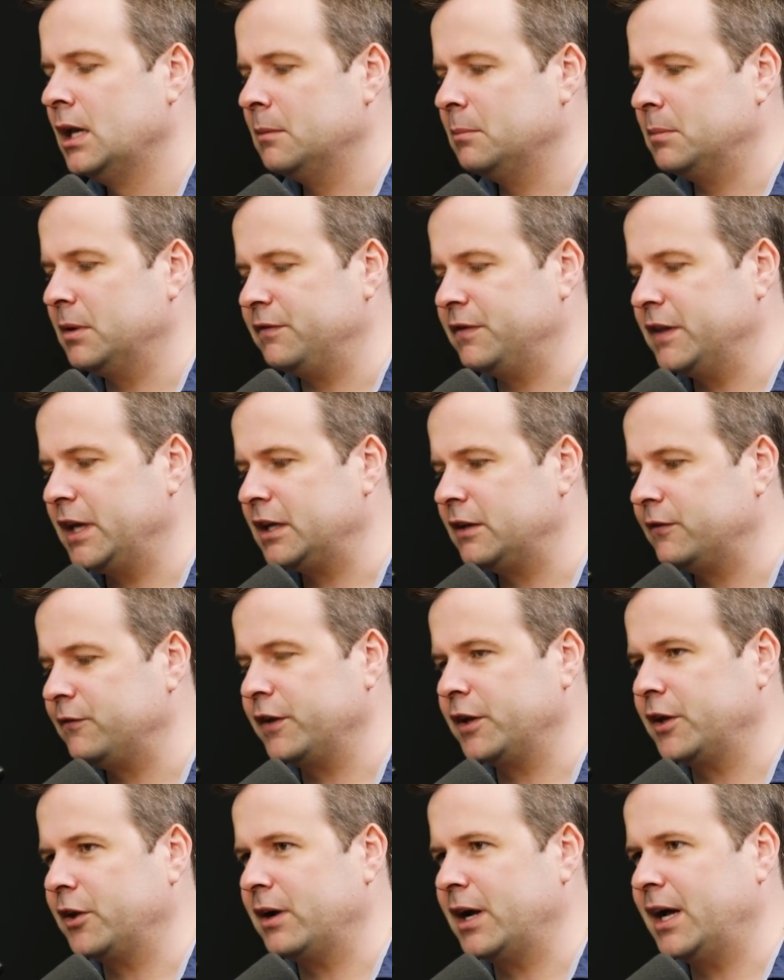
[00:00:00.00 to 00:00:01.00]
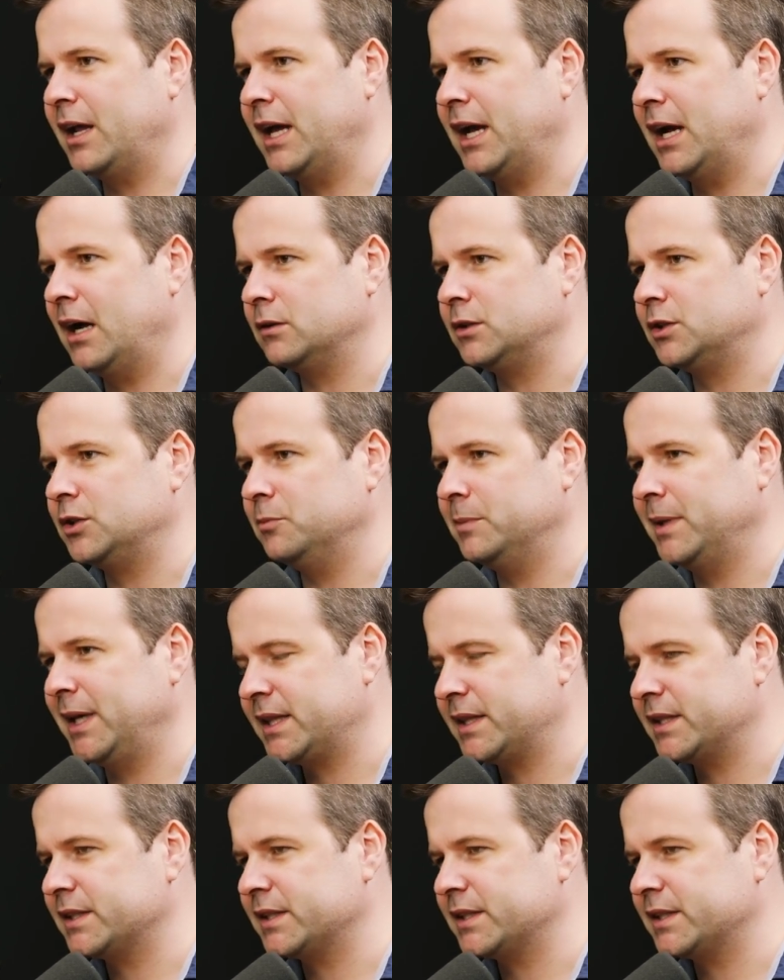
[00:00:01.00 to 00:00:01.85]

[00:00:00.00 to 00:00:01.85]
but if they can figure out how to make